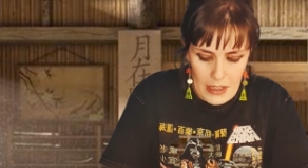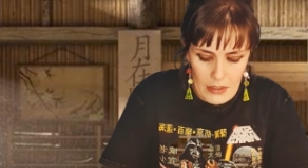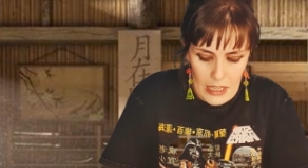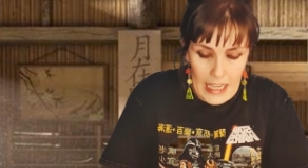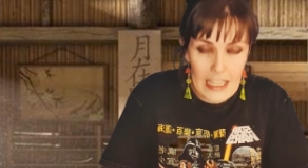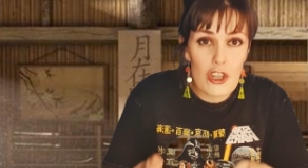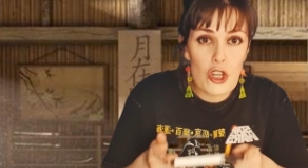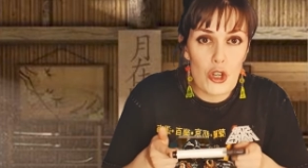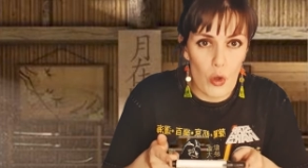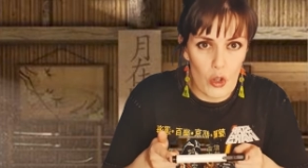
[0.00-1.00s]
Okay, it's
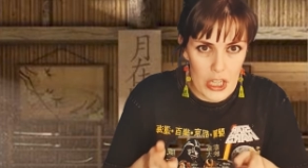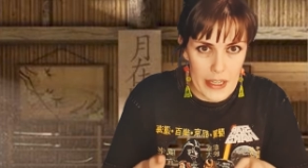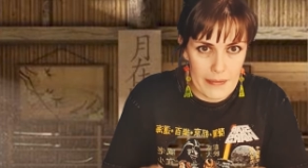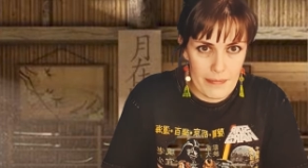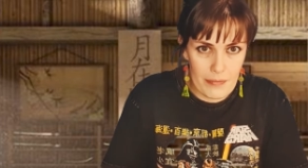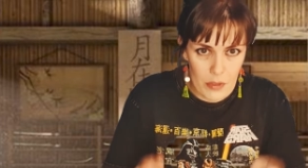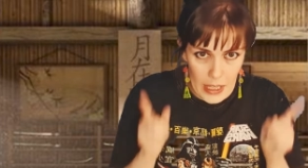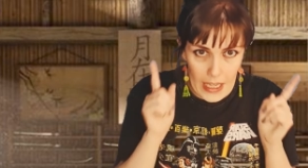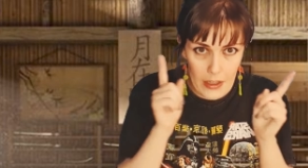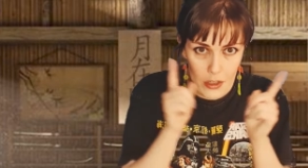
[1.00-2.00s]
shorter.
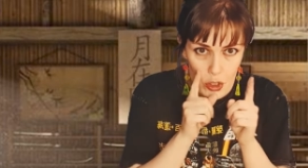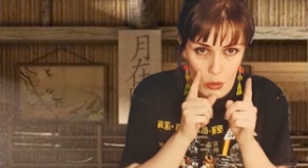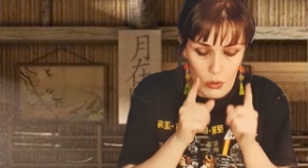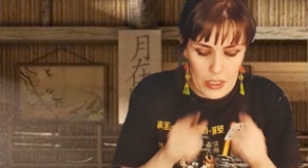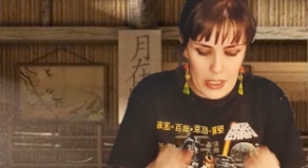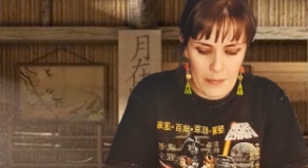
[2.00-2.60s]
Okay, shorter.